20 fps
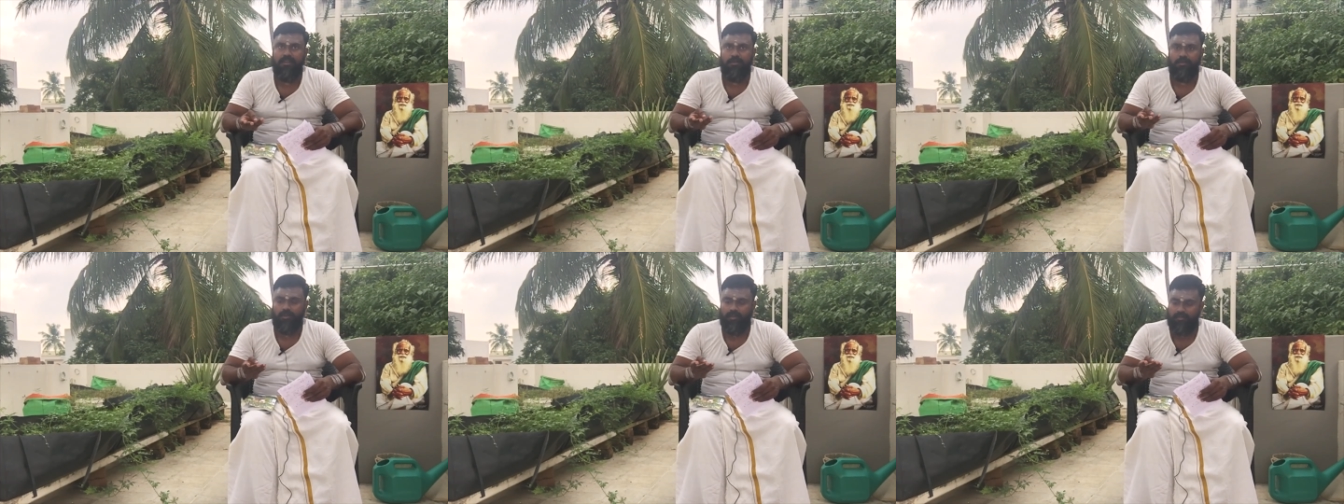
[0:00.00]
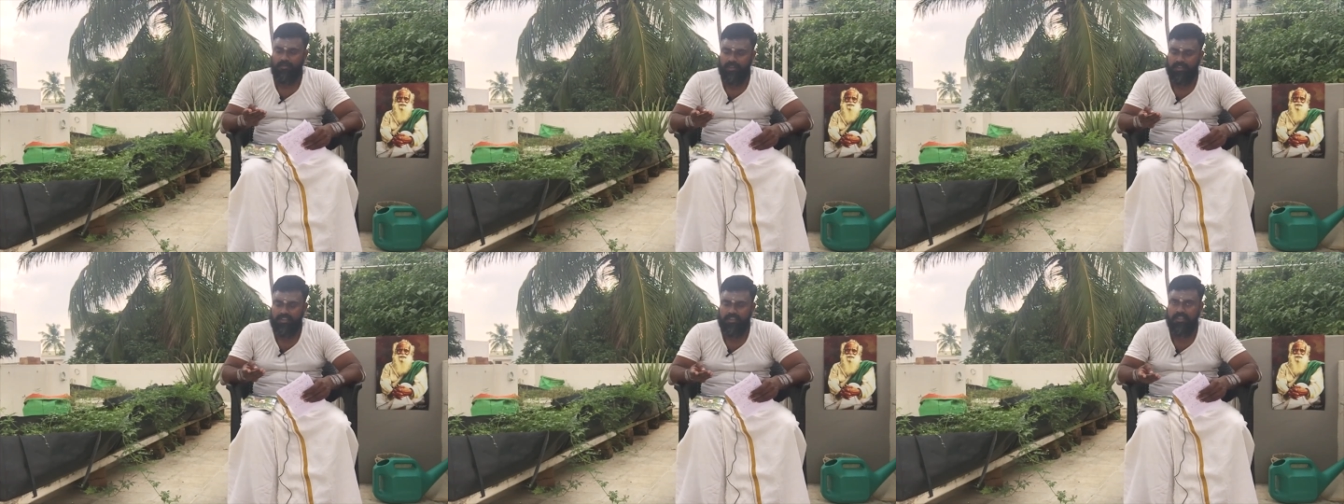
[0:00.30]
your
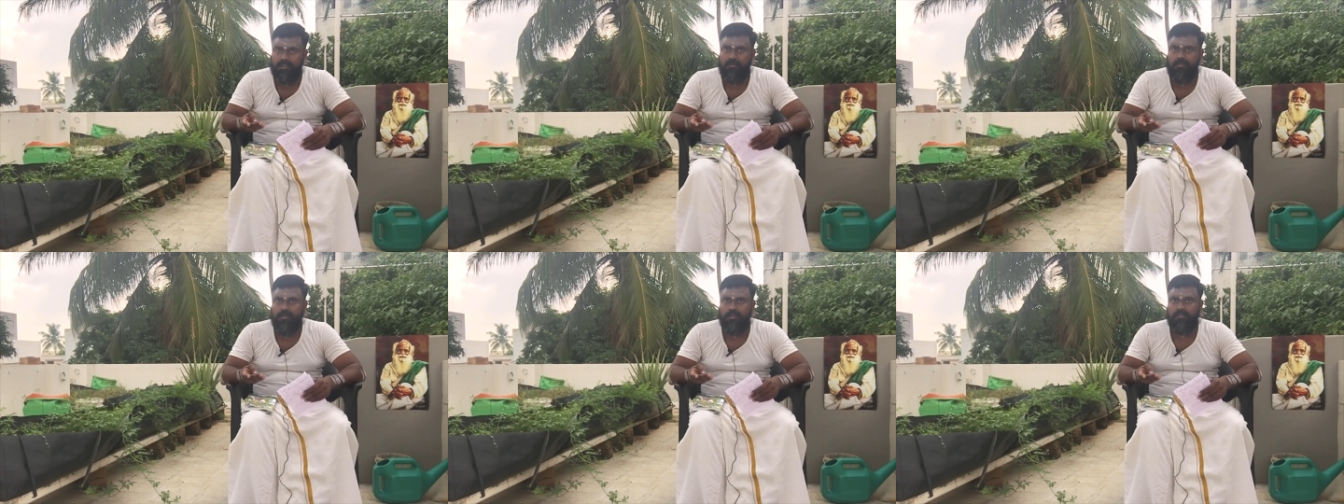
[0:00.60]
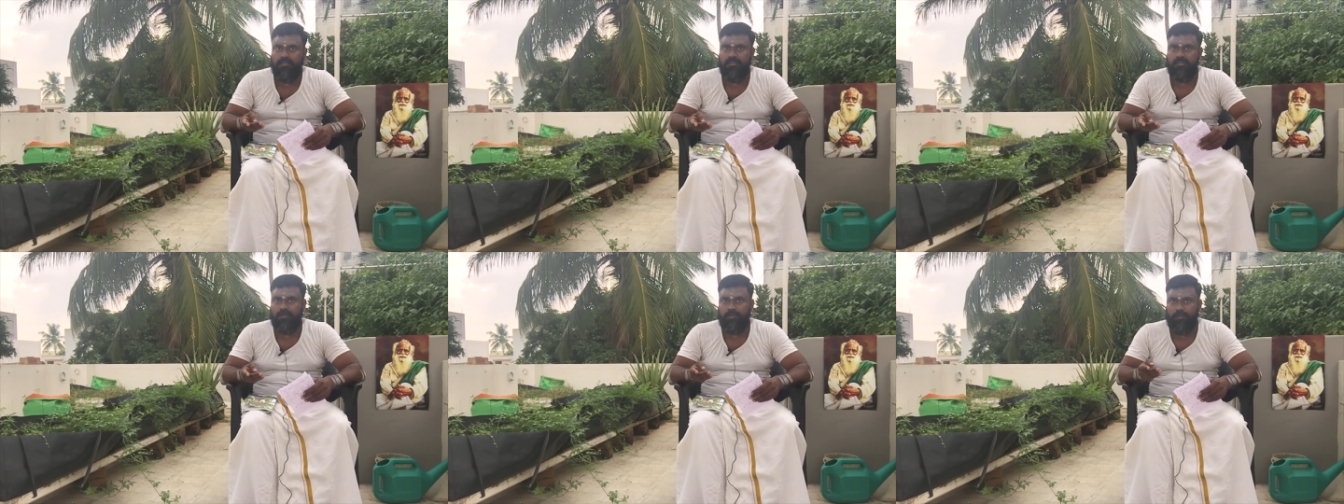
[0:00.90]

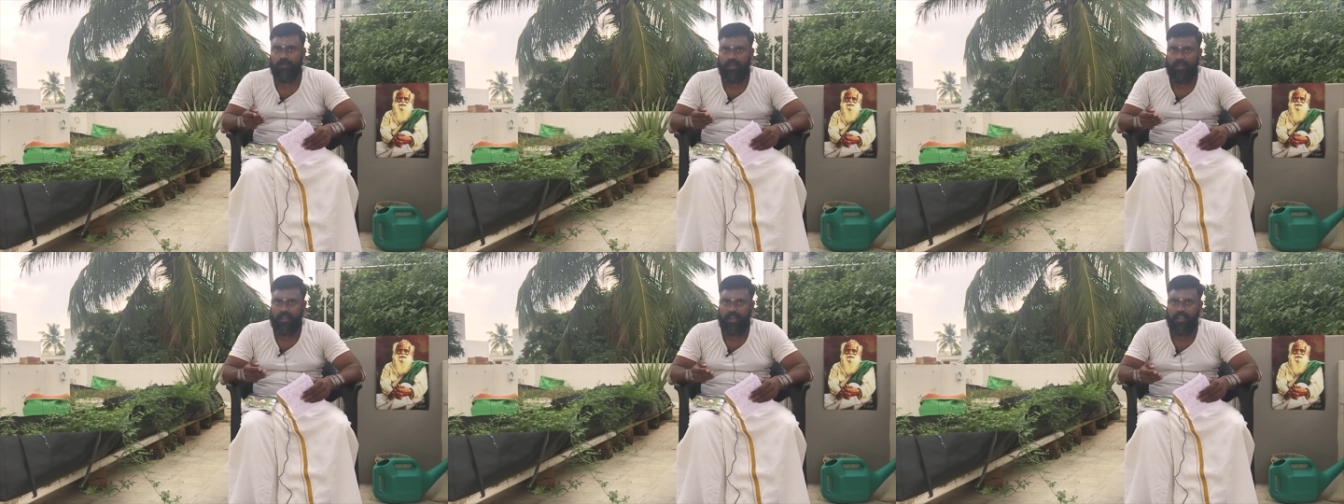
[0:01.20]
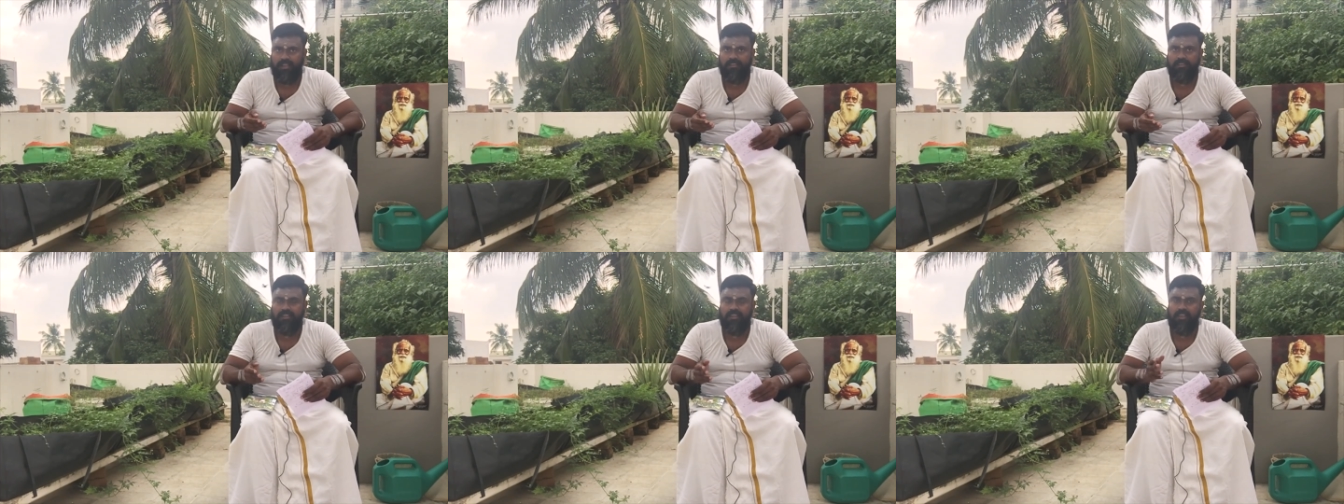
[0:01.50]
vegetables, your
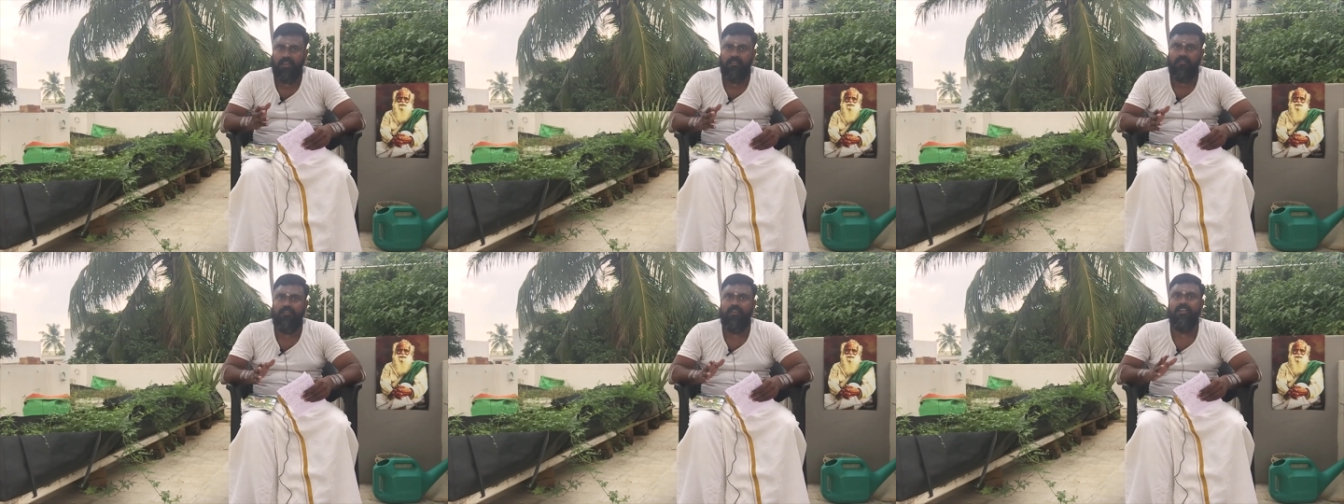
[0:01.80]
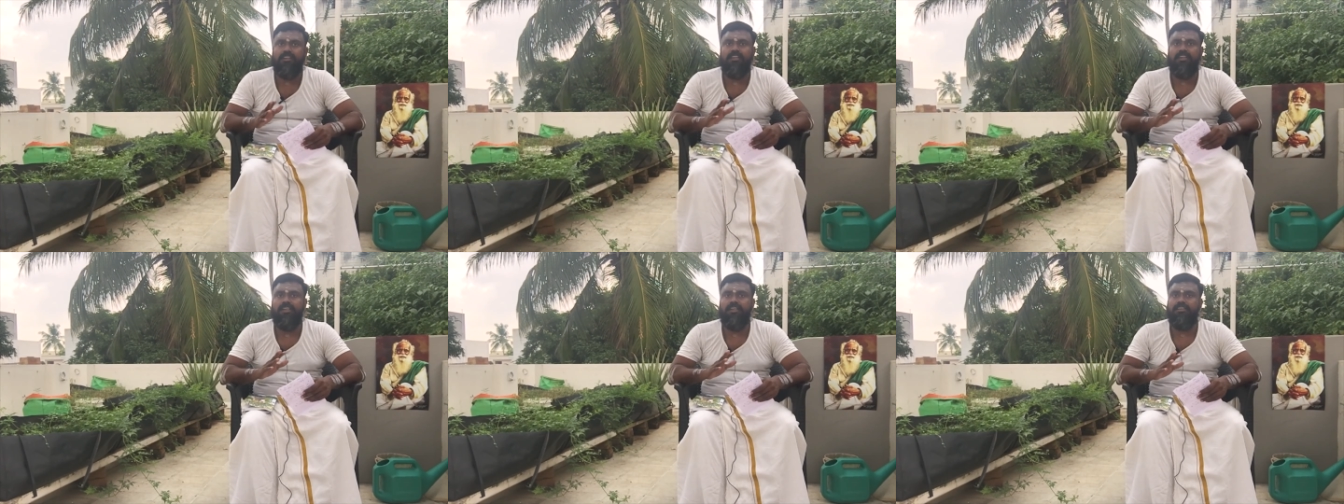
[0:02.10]
rice,
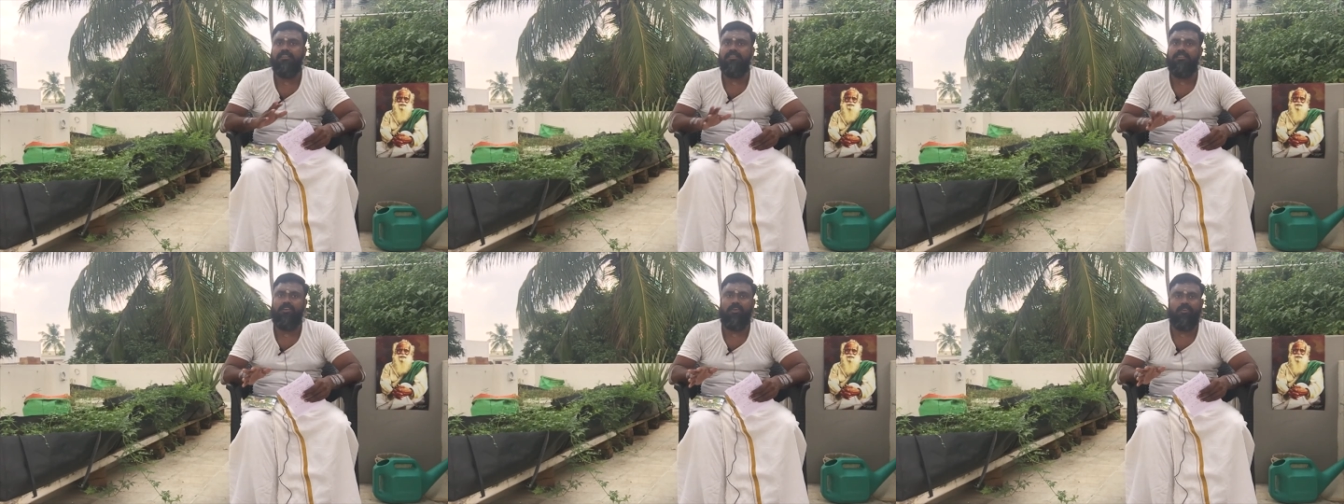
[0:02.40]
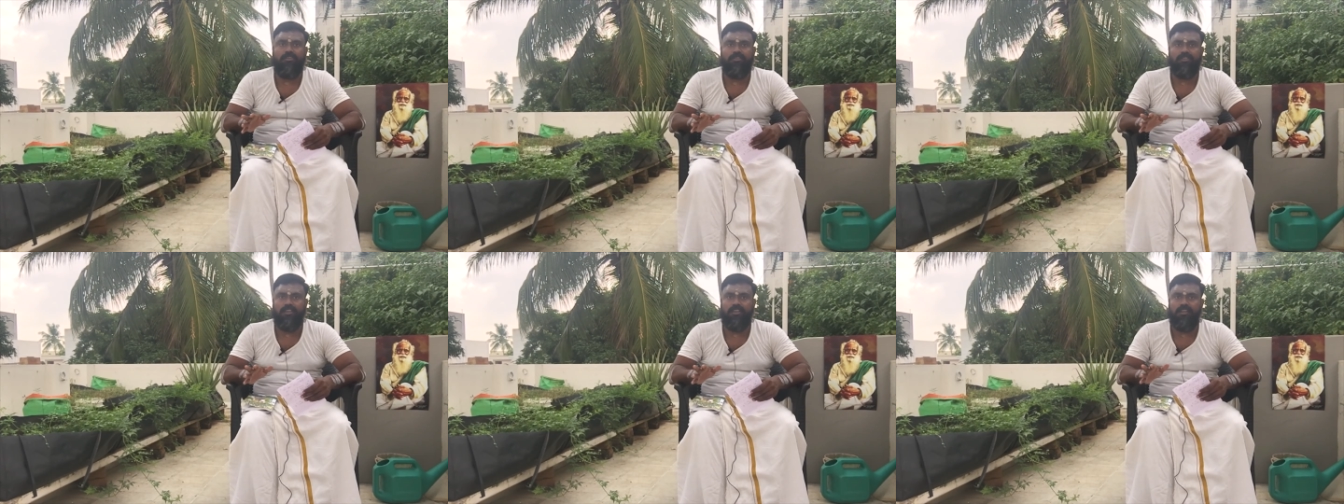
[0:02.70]
everything is
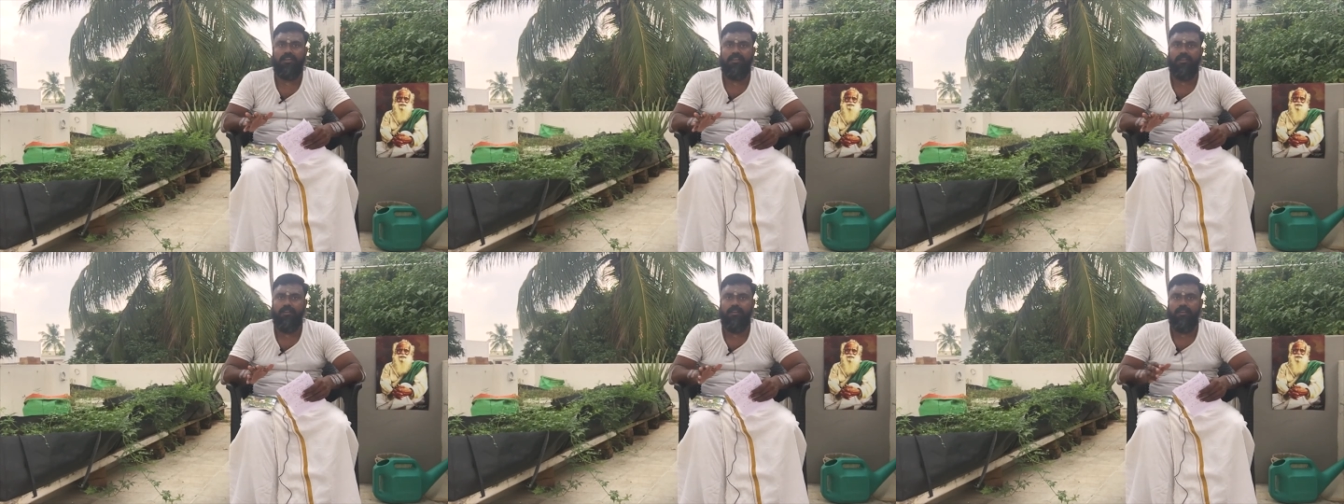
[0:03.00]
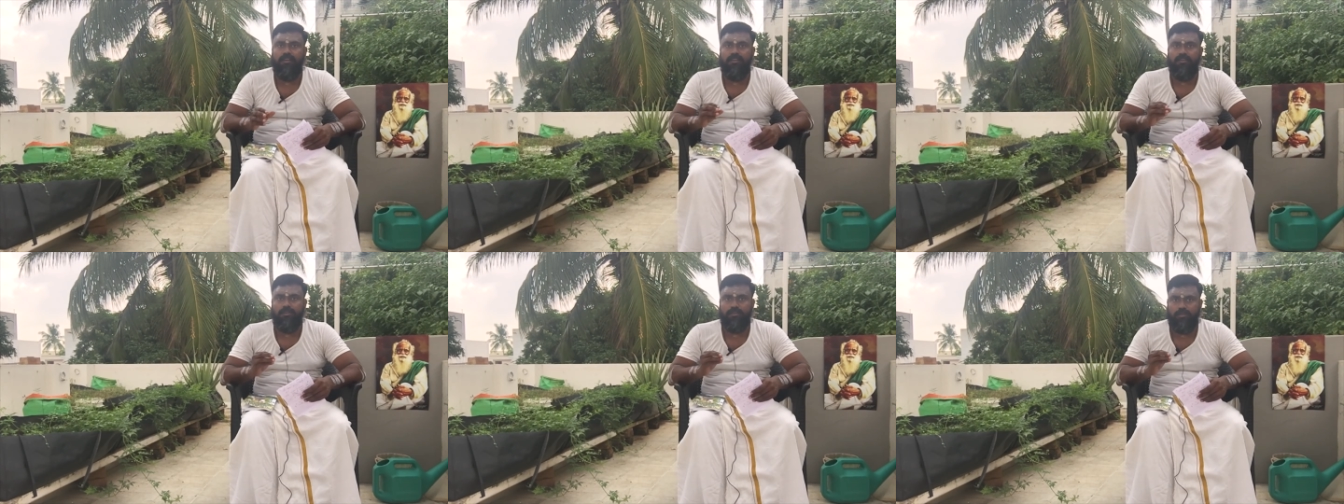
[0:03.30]
toxic.
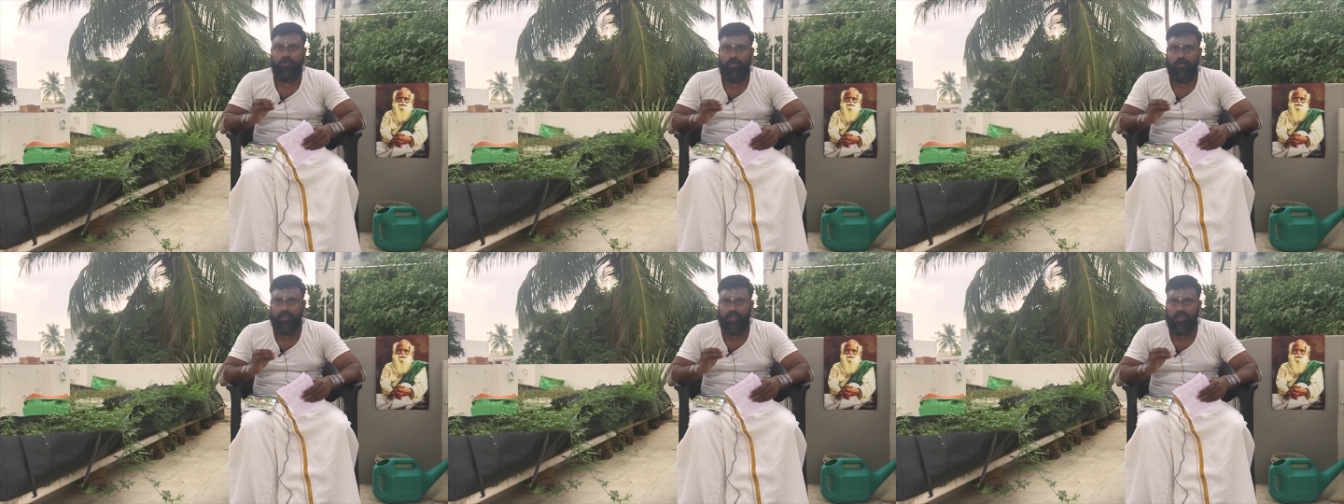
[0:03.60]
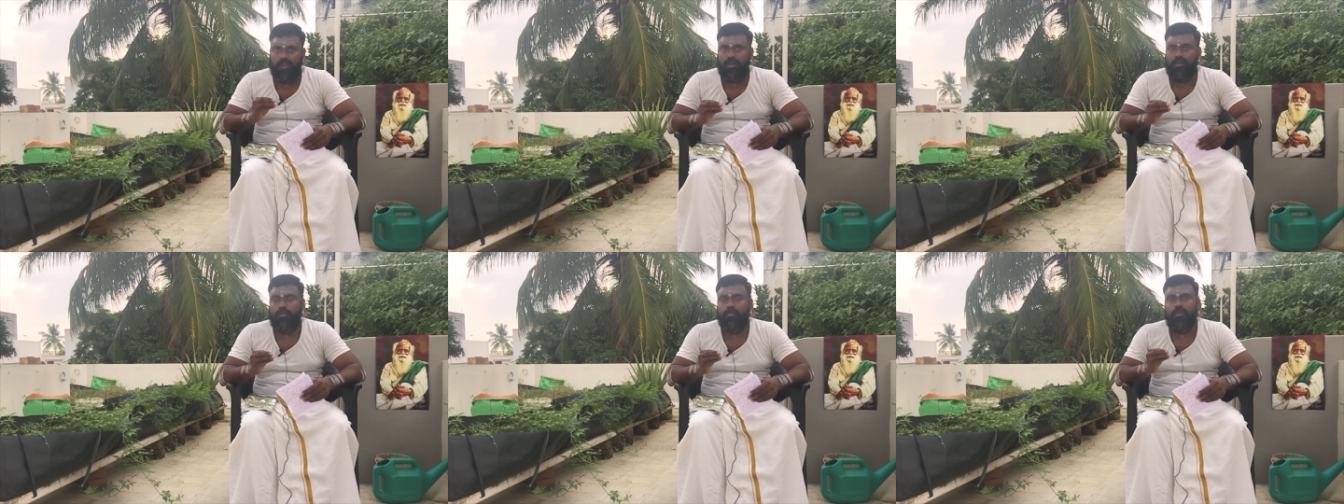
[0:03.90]
So,
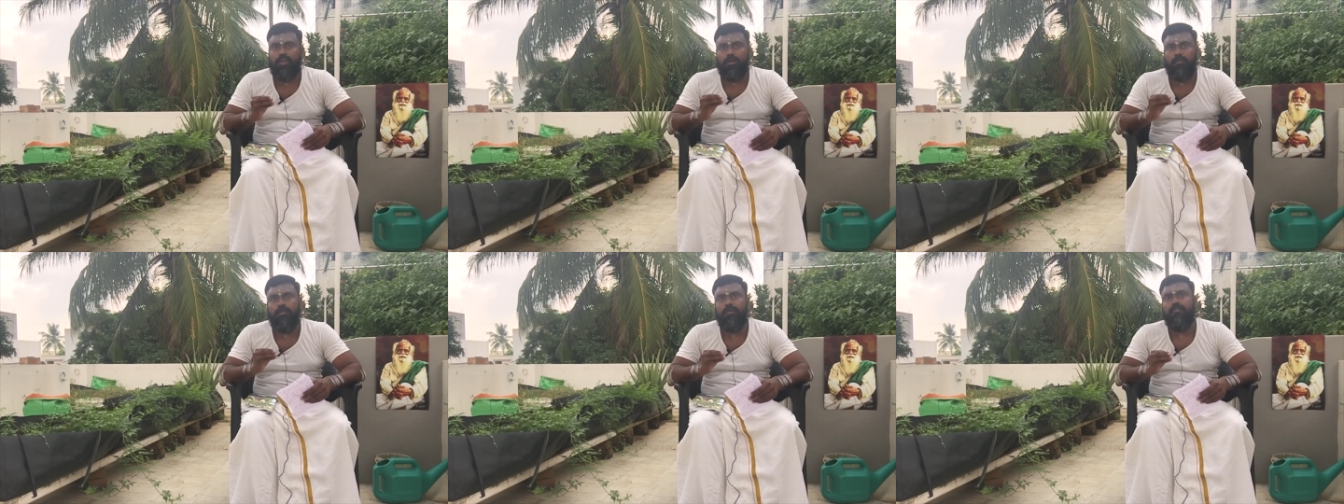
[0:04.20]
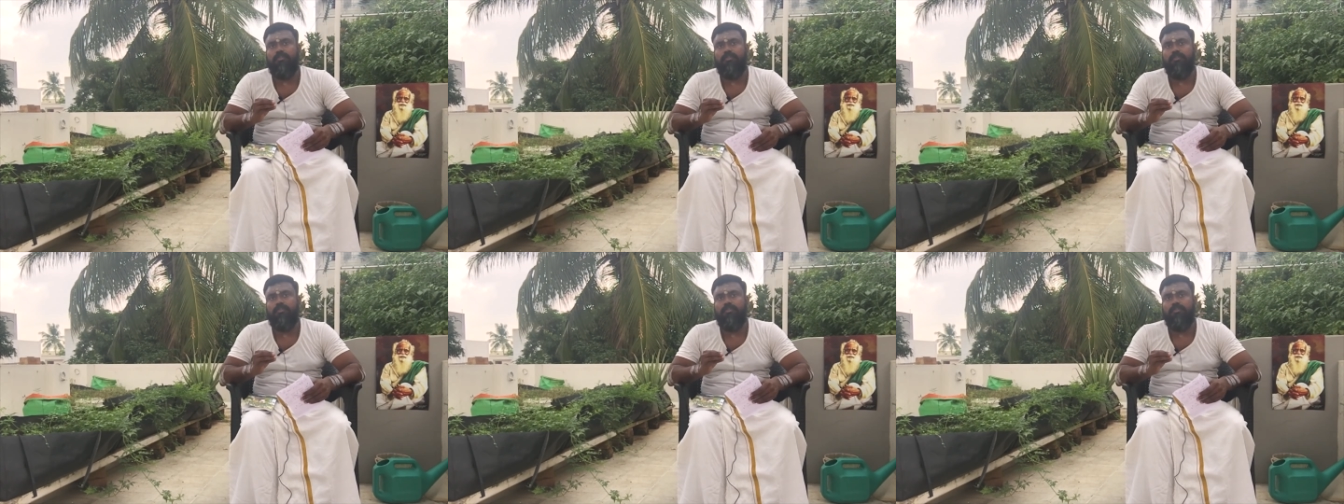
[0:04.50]
in order to come